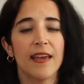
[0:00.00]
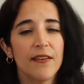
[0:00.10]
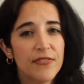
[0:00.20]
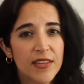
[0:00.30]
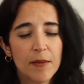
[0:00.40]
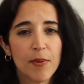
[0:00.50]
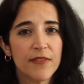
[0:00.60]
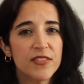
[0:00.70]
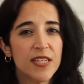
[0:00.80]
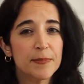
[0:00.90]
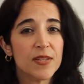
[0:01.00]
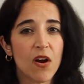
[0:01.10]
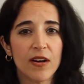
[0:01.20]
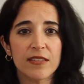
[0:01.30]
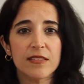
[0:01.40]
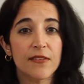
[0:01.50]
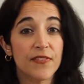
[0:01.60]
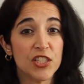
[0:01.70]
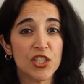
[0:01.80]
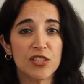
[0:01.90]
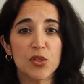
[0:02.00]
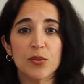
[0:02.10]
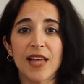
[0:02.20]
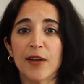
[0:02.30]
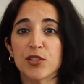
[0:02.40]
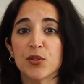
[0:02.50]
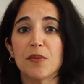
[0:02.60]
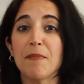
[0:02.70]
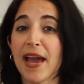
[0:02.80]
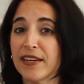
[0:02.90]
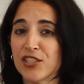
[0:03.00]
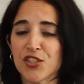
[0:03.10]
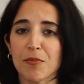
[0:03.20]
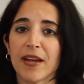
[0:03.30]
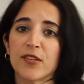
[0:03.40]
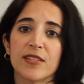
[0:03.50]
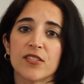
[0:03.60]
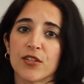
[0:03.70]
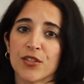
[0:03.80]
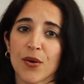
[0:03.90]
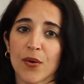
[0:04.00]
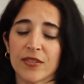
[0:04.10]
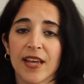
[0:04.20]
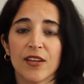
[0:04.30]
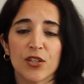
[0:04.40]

If the above tips aren't sufficient to allow you to manage your migraines on your own,